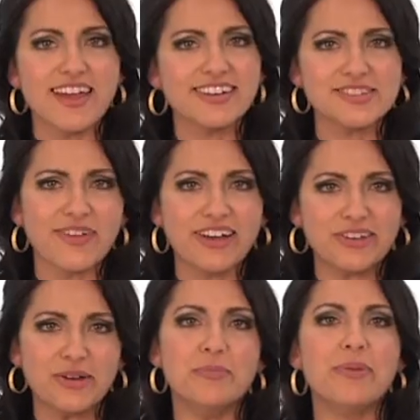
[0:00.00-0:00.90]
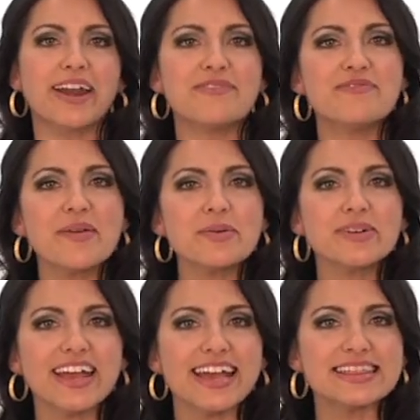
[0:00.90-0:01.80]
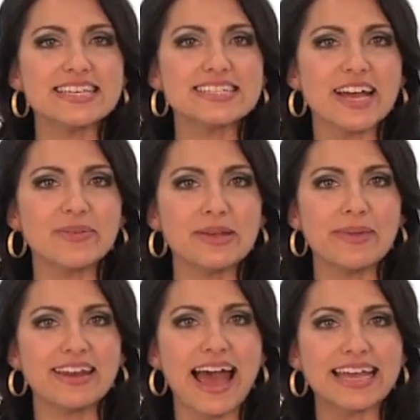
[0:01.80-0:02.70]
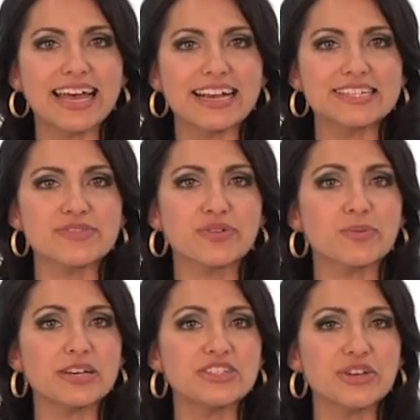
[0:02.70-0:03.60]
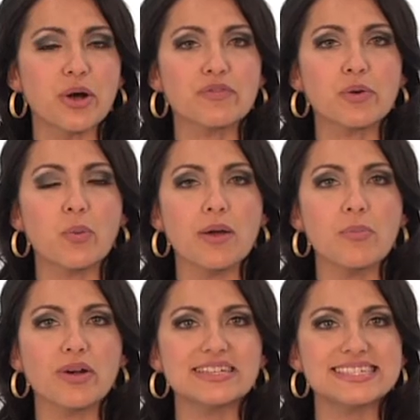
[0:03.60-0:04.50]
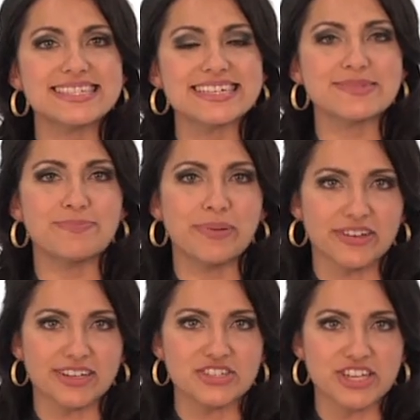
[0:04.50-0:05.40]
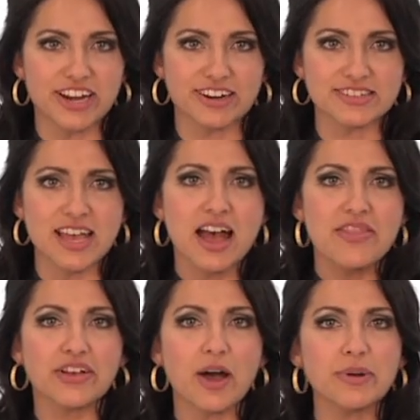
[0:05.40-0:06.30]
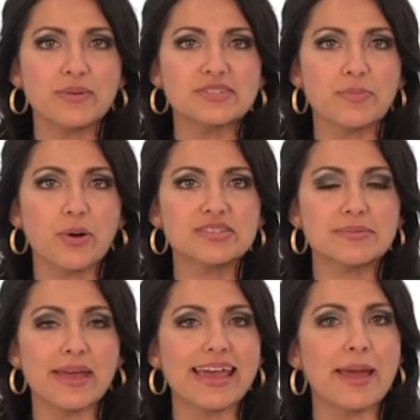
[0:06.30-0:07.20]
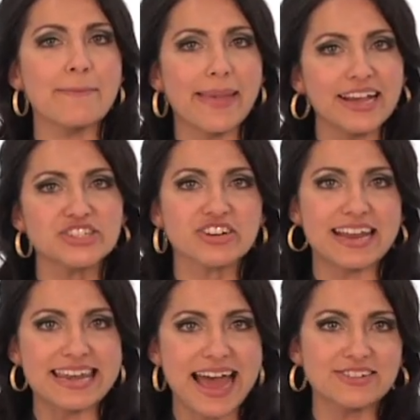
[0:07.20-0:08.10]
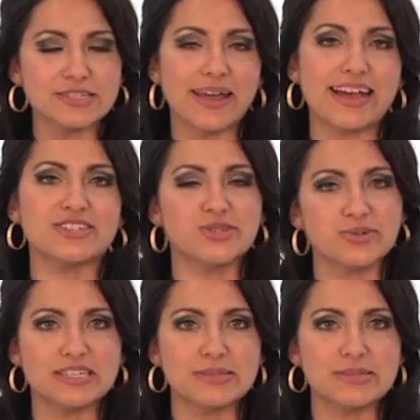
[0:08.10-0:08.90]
Nice volume, but on February 8th, this equity made headlines for reaching over 1.6 billion shares. The company was supposed to make a major announcement as soon